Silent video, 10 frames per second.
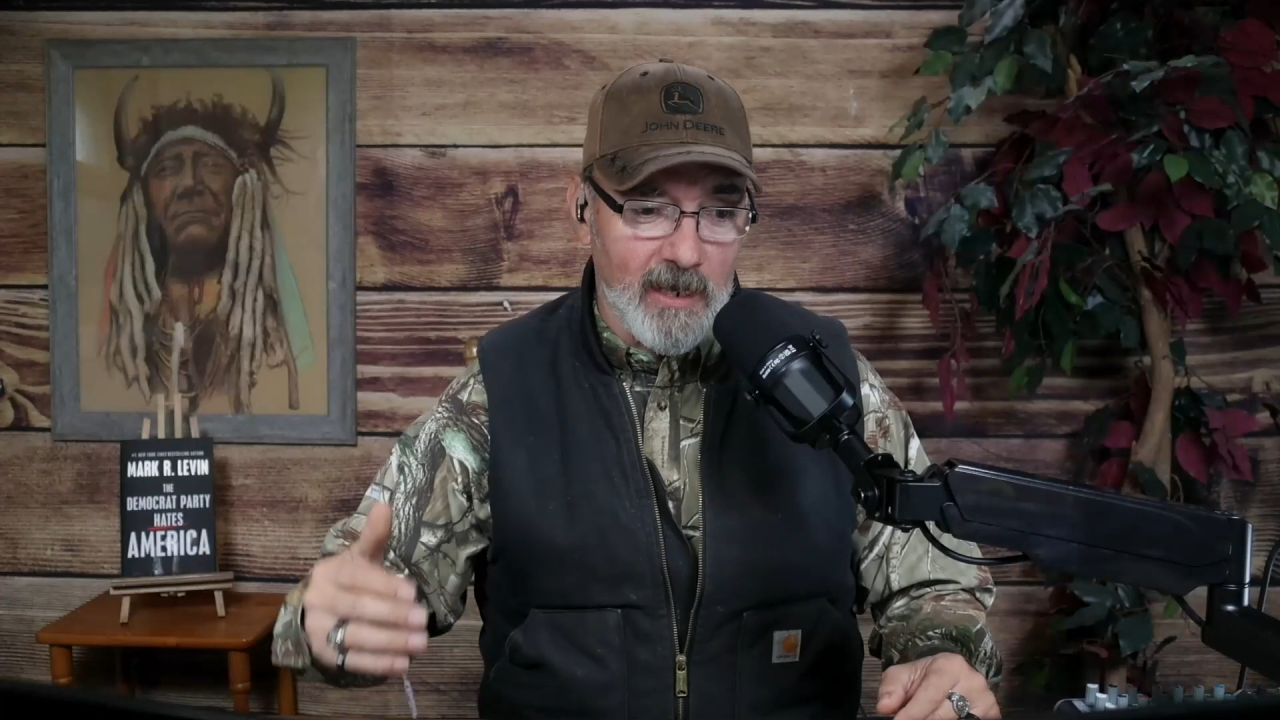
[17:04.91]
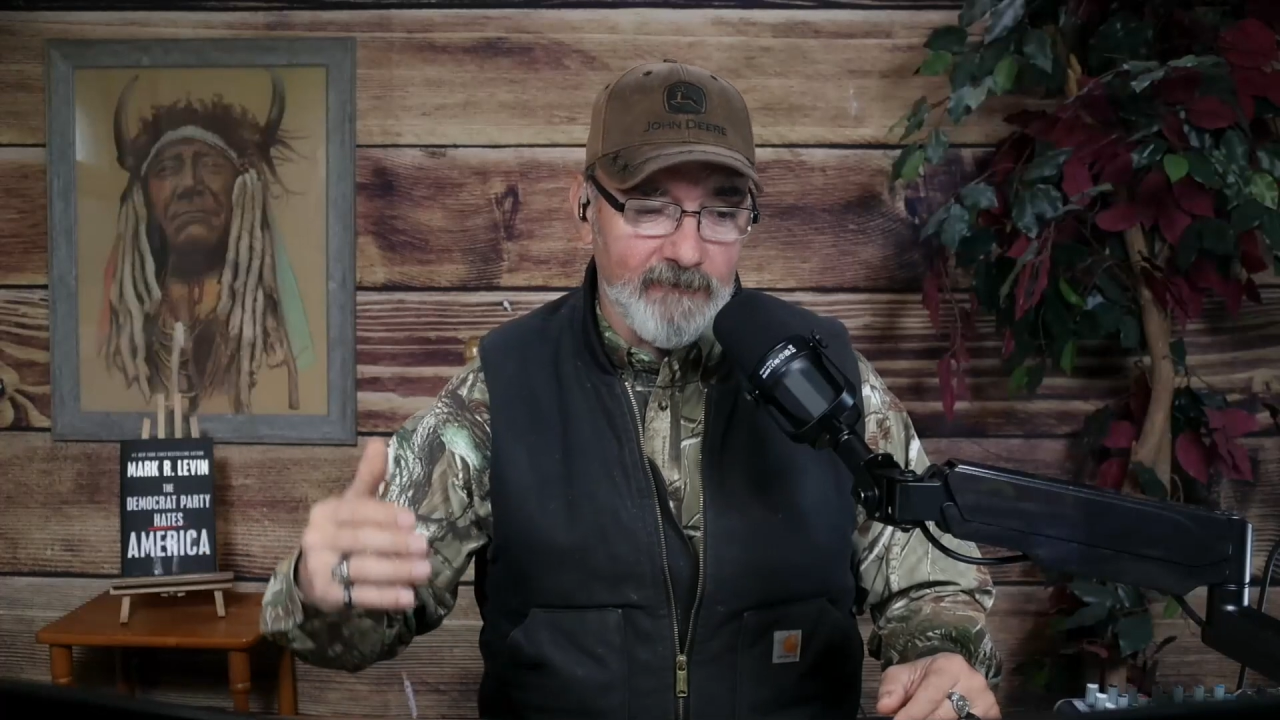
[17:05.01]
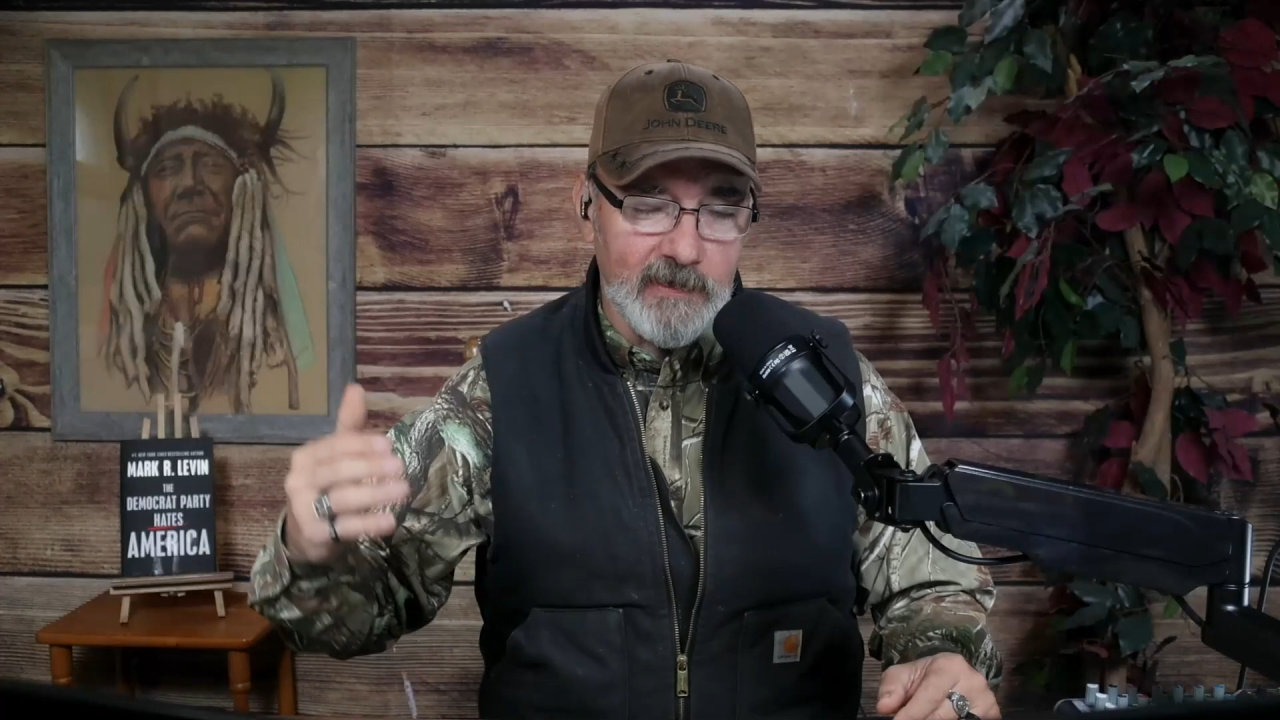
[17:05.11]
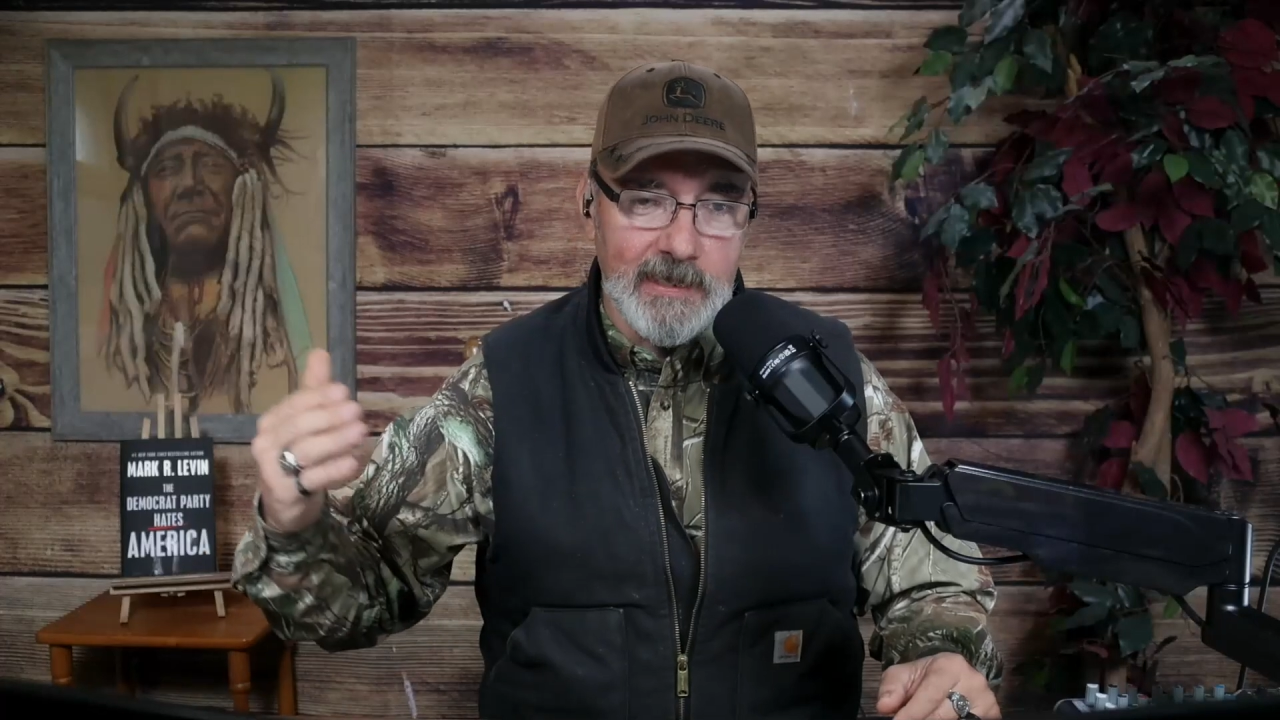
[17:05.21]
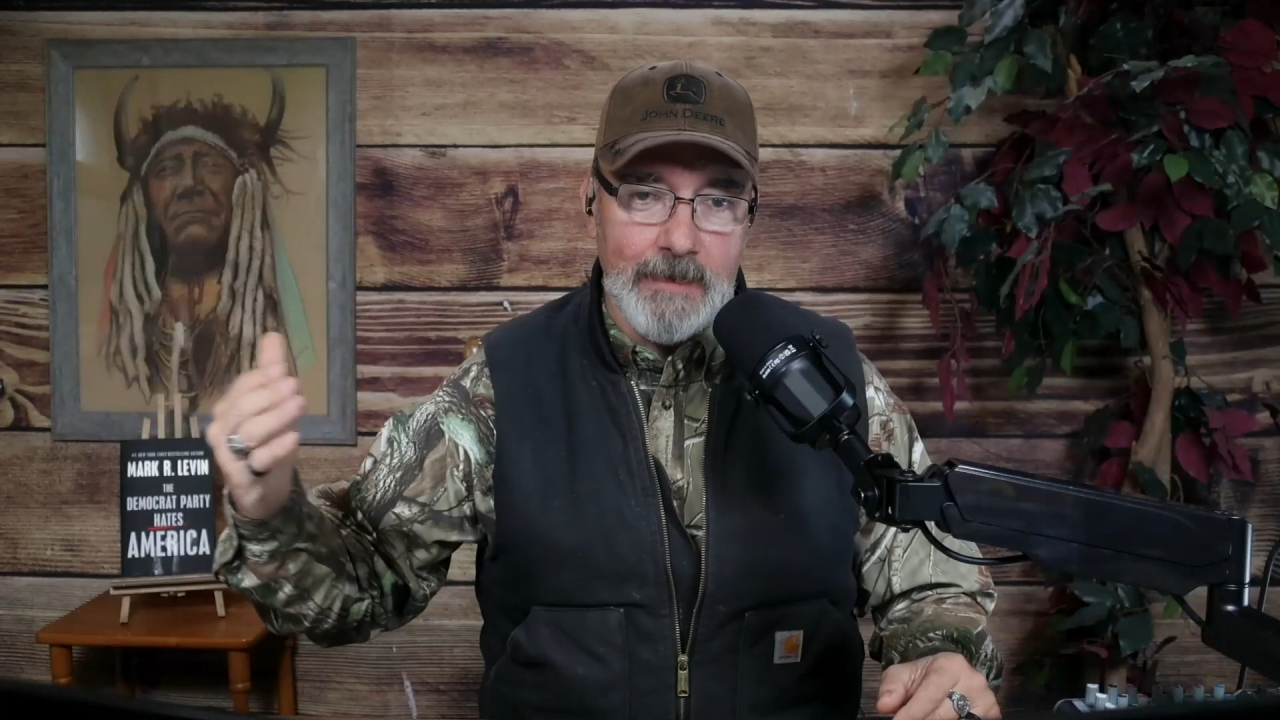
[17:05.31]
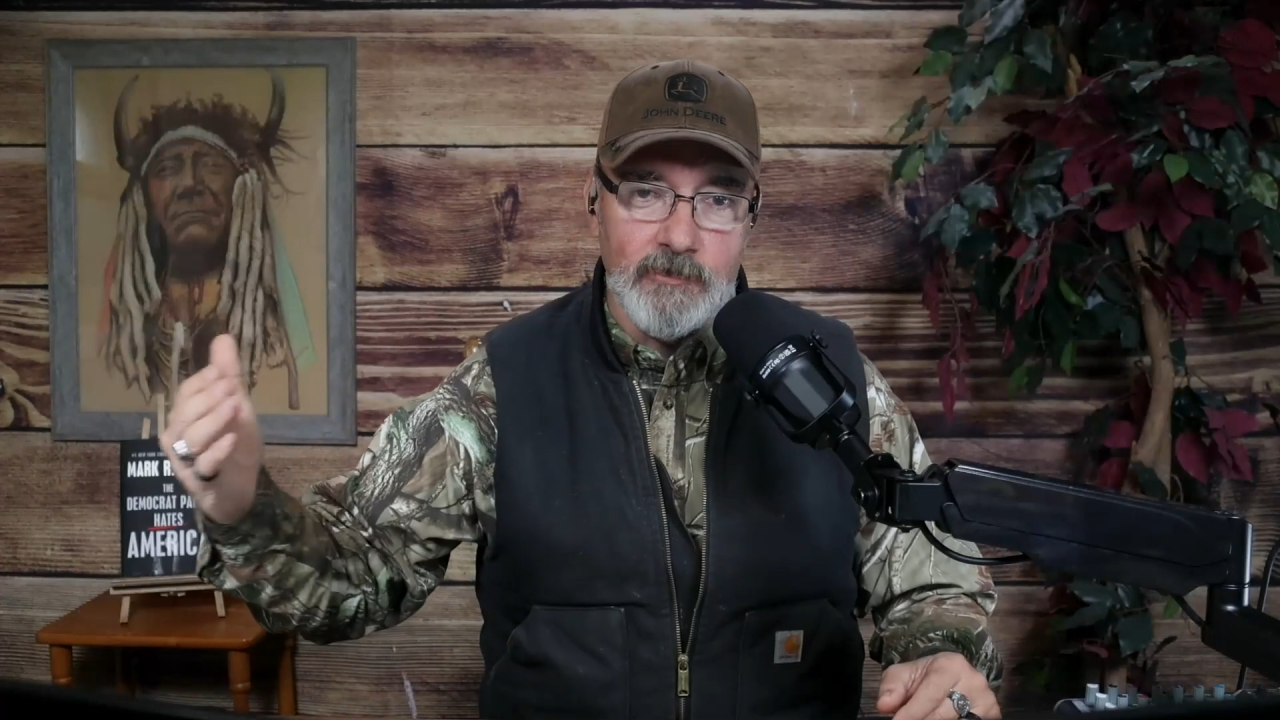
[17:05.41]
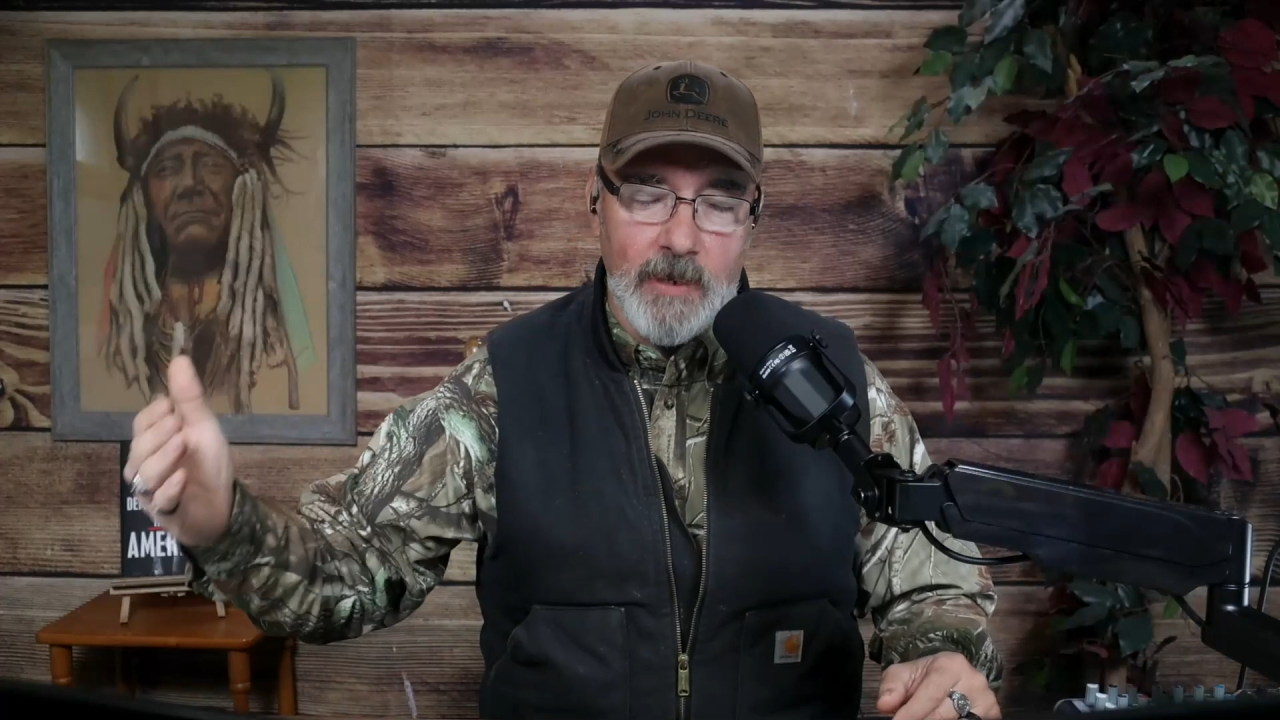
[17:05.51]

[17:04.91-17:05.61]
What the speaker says: Oftentimes